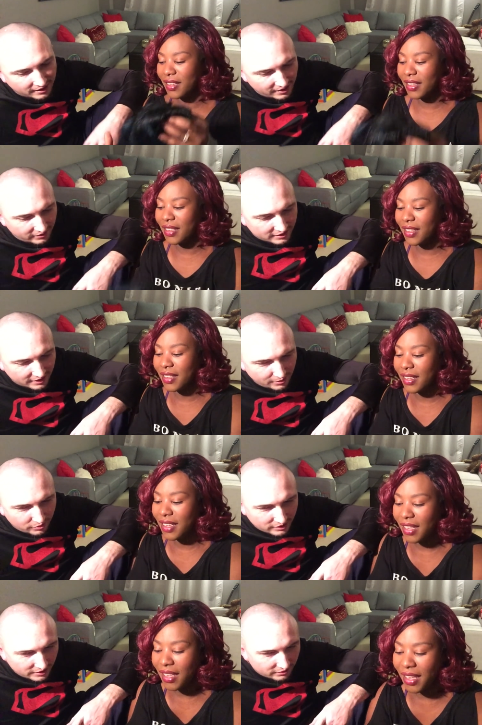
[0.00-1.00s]
Speaker 1: Gave this an
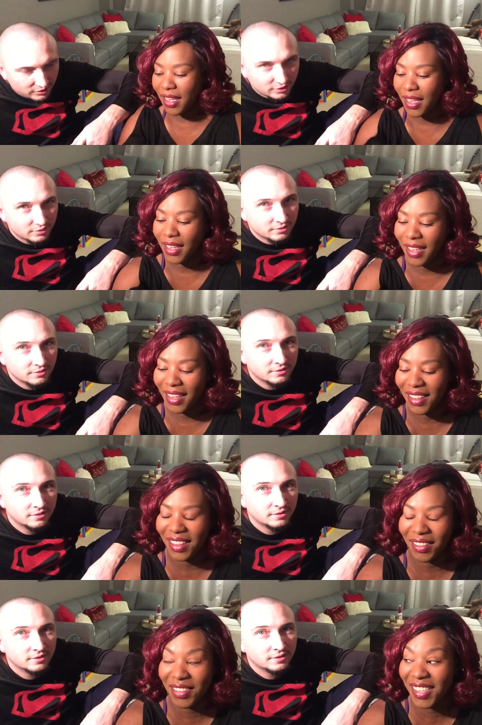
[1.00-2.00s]
8.72.
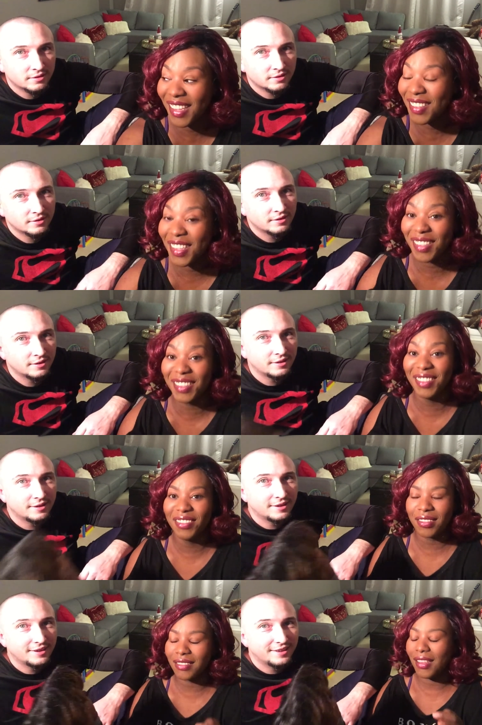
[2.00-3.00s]
Speaker 2: This is...
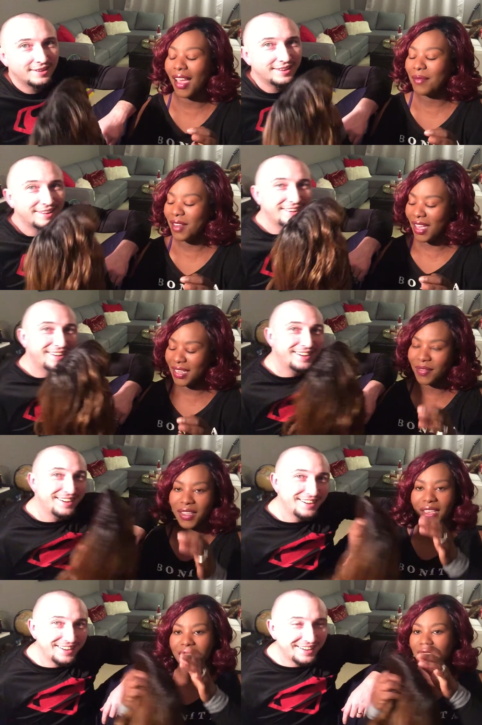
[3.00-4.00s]
I'm not even going to